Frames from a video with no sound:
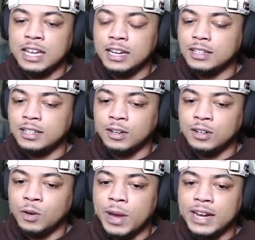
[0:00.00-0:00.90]
And you know,
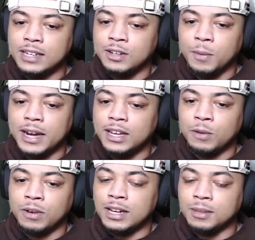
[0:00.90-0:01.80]
nobody
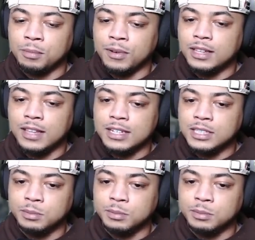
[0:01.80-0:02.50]
can run out the break like Jimmy